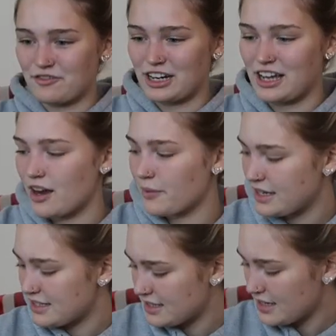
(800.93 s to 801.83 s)
really
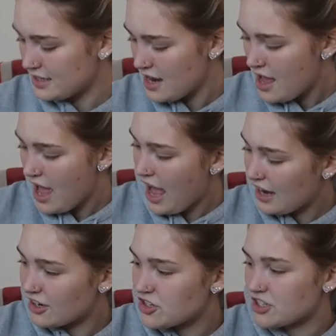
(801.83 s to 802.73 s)
high-waisted
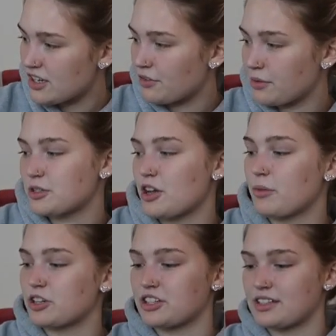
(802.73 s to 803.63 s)
and I just love them so
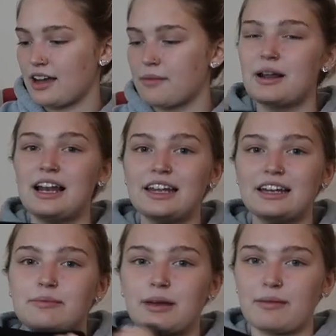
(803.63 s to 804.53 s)
much because they're
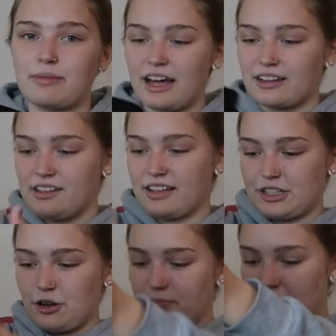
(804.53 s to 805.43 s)
completely plain black. Like, there's
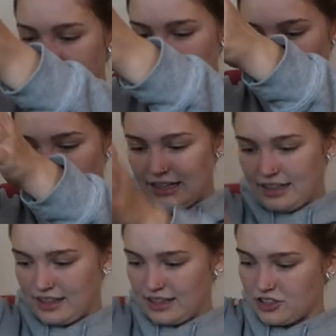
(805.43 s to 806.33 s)
no badges or
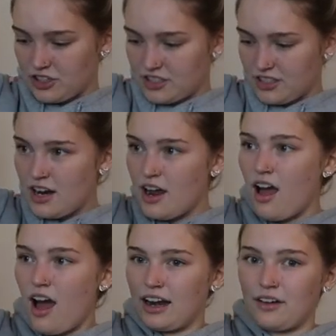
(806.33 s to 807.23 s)
anything. Just,
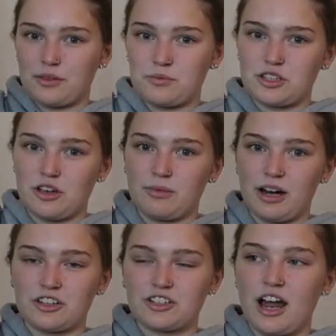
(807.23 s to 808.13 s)
I love them so
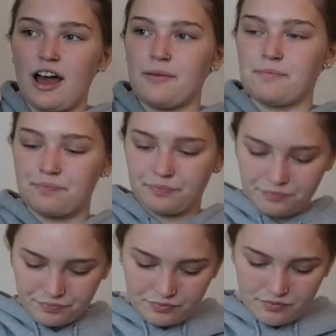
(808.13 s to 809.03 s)
much.
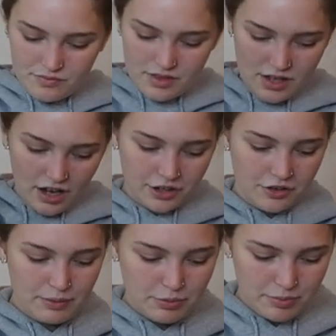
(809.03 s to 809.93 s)
I know
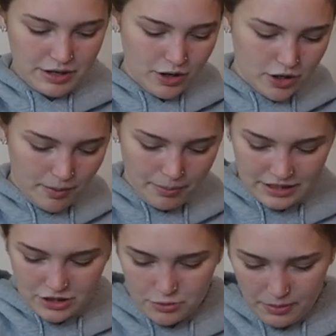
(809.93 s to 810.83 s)
they're probably a
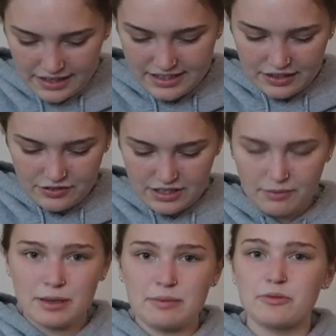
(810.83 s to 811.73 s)
bit too basic for
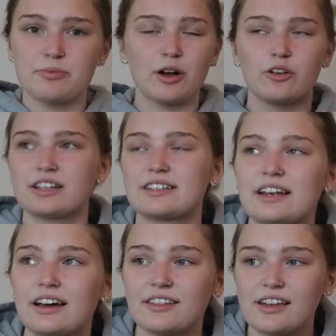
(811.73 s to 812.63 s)
some people, but
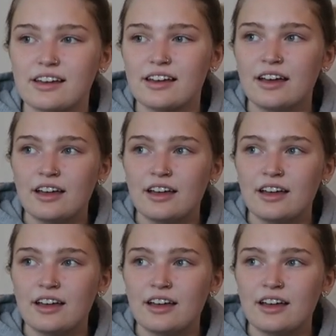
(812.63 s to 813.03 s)
honestly, I think